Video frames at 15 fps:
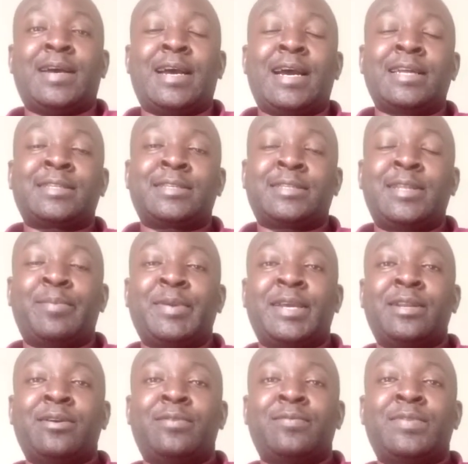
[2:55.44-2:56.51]
At the
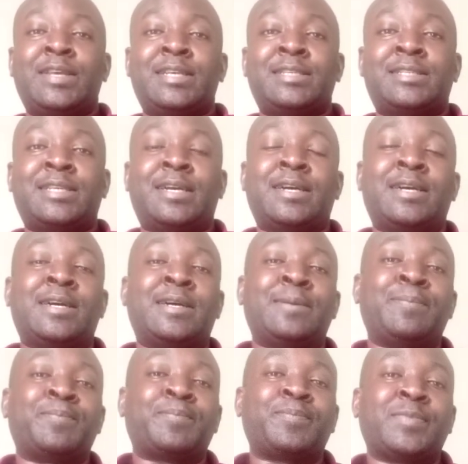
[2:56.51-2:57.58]
beginning of this
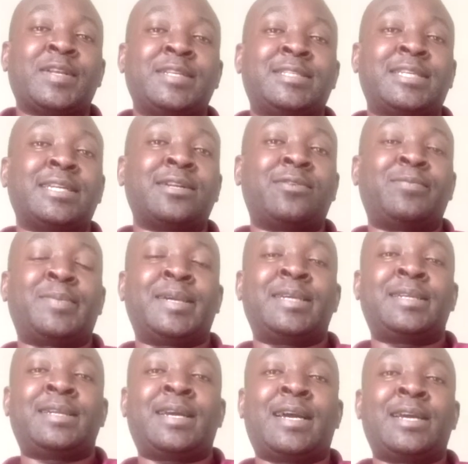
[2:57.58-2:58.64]
channel of
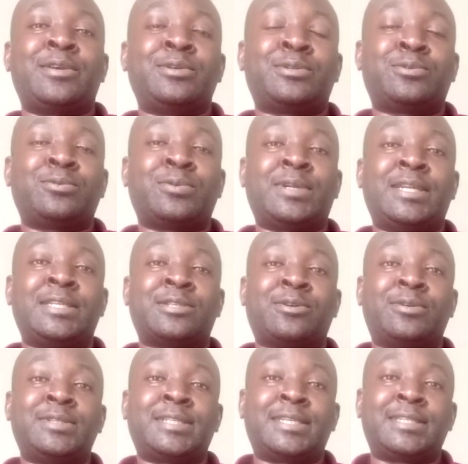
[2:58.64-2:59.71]
mine, I used to release
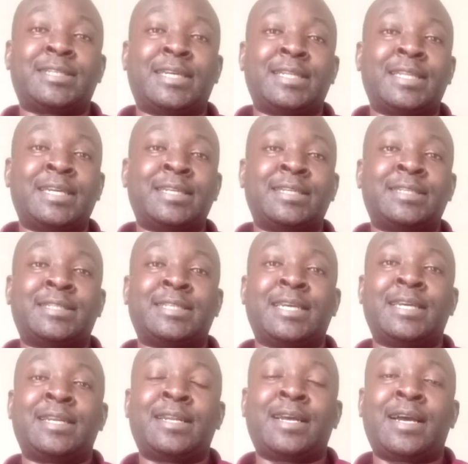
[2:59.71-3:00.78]
content and then
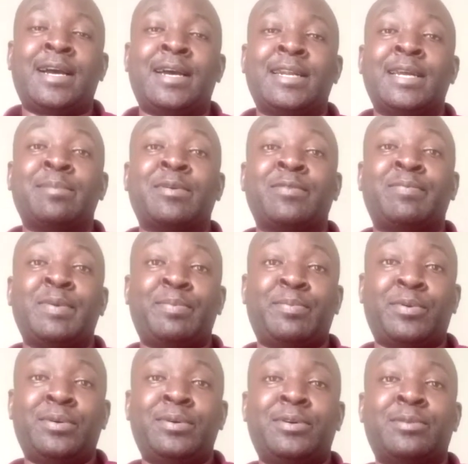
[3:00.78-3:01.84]
tell a number of
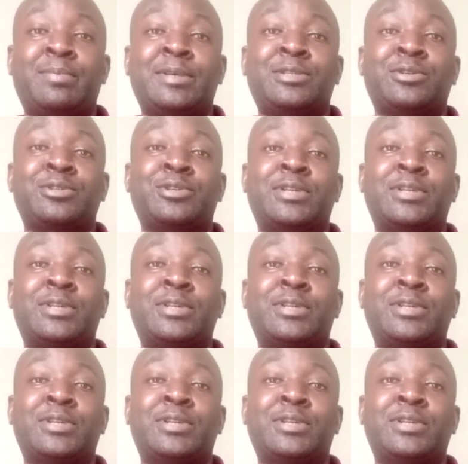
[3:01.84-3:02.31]
people on my social